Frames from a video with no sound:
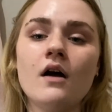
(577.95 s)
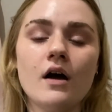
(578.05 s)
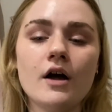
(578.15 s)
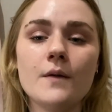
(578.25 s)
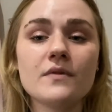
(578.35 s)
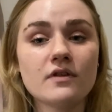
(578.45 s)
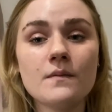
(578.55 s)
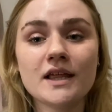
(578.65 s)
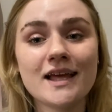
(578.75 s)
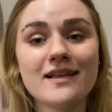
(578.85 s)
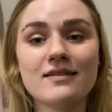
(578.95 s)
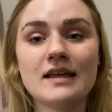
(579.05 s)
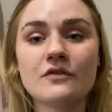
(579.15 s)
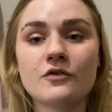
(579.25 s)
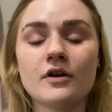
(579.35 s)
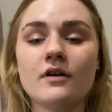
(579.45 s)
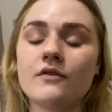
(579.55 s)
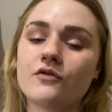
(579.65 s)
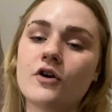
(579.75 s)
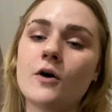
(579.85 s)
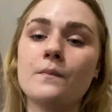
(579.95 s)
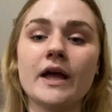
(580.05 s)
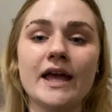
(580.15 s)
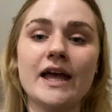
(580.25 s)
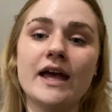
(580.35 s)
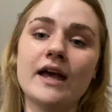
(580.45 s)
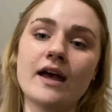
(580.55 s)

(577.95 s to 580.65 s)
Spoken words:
Something that is different from here